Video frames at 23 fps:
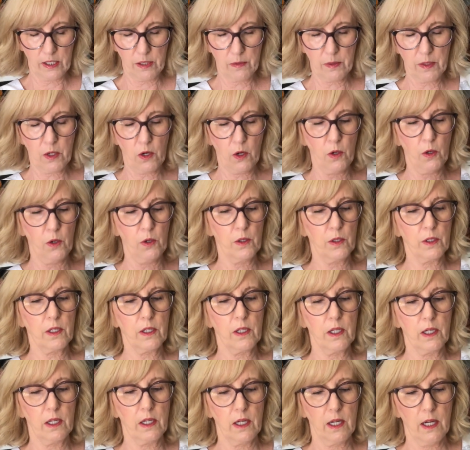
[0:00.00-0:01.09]
It would hold
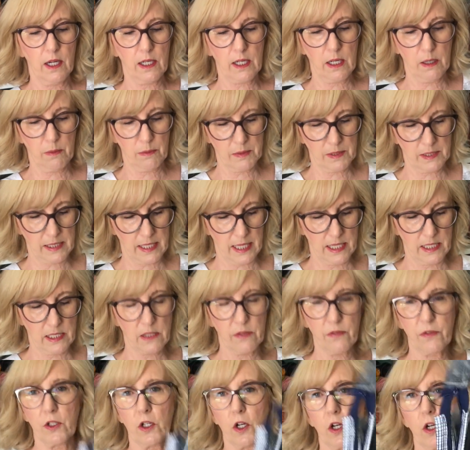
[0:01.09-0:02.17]
a couple skeins
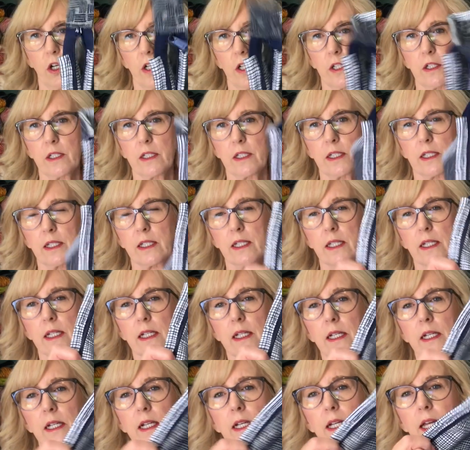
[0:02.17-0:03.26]
of yarn,
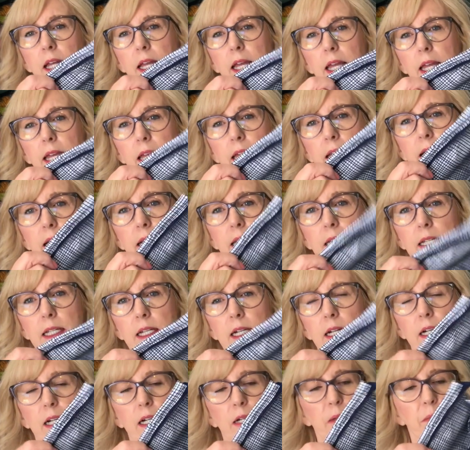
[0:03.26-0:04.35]
and
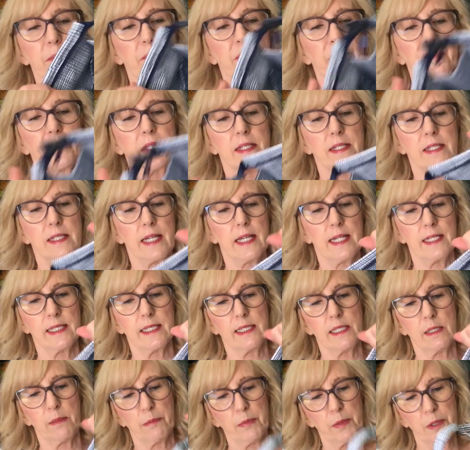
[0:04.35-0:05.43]
it's got a
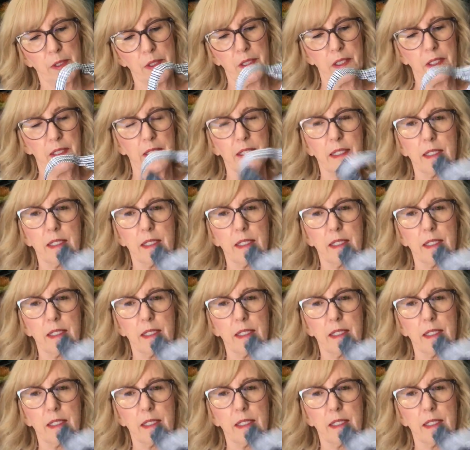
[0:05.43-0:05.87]
zipper